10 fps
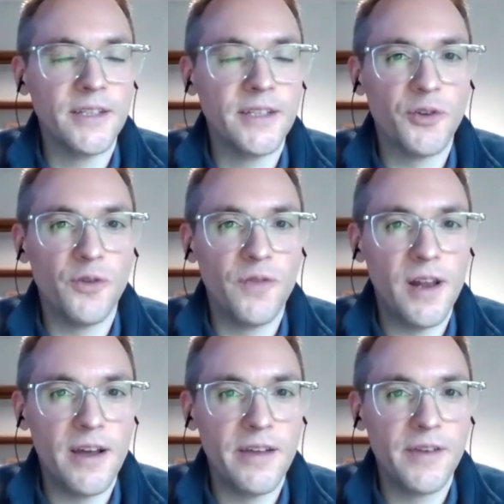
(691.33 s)
sort of
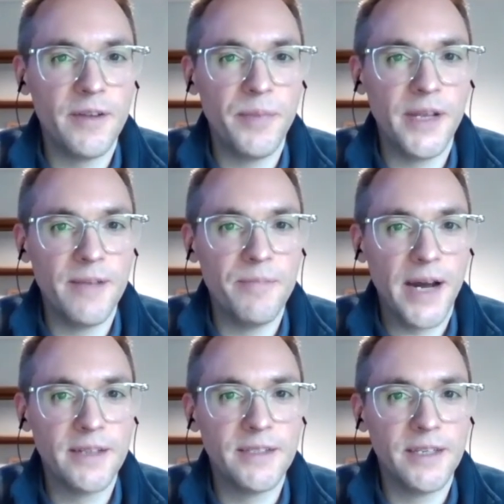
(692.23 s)
life had been
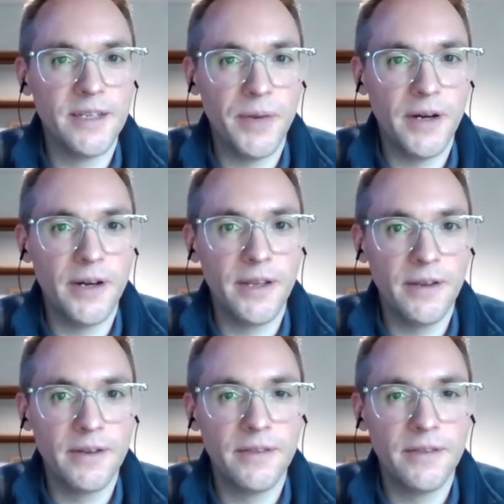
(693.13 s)
impacted by